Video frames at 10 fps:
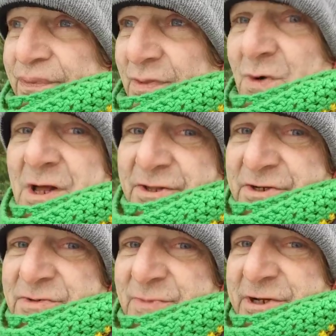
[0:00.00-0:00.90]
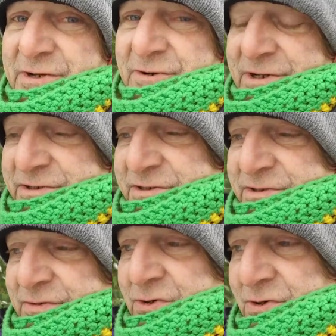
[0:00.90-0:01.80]
well, there's many reasons.
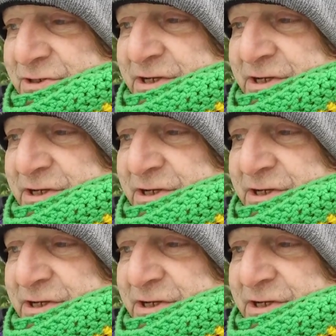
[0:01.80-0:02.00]
Of course,